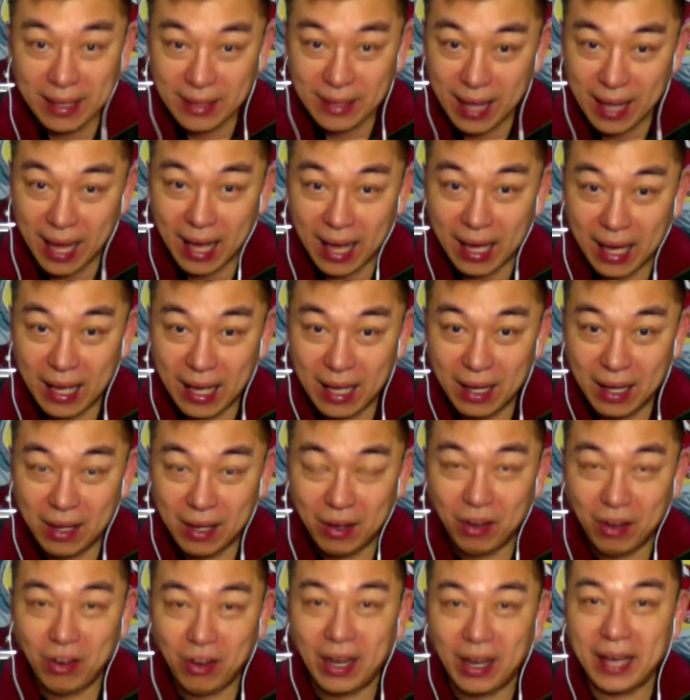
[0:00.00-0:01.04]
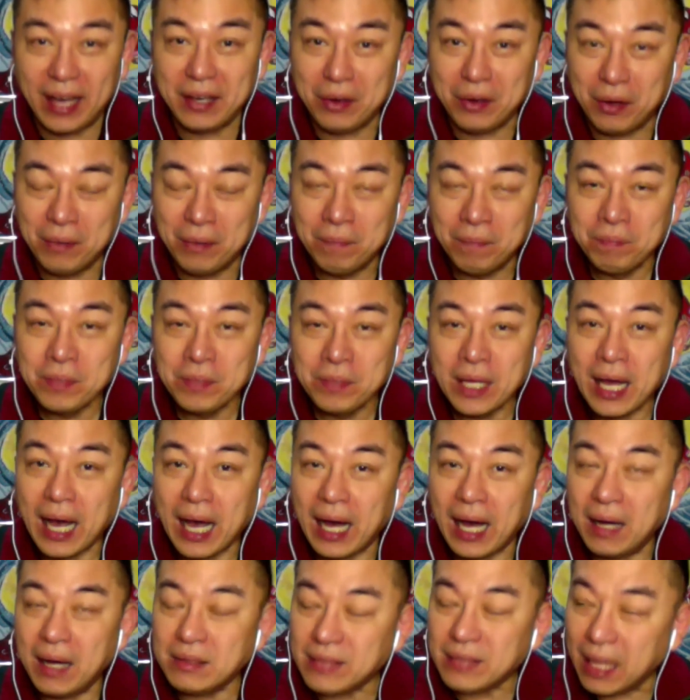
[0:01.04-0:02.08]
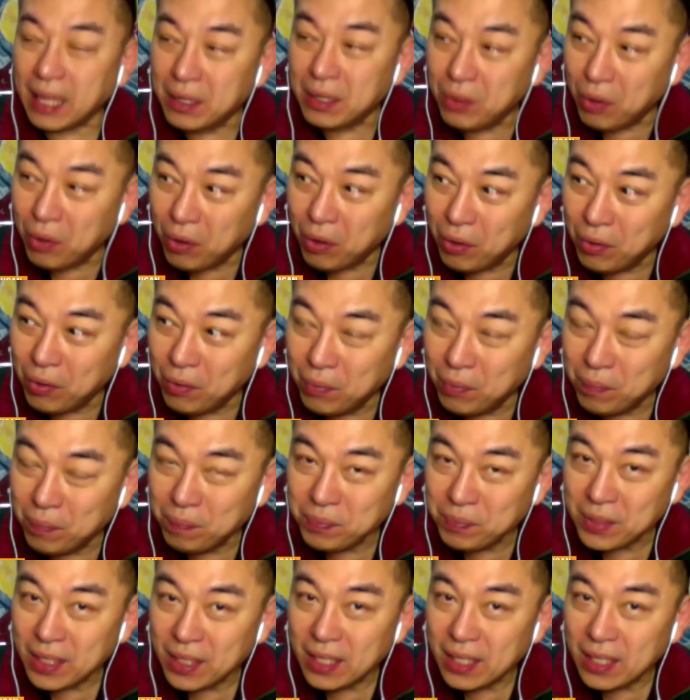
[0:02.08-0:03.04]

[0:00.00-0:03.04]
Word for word: bata. Yes, yes. O, ngayon, mm-hmm. ang tanong,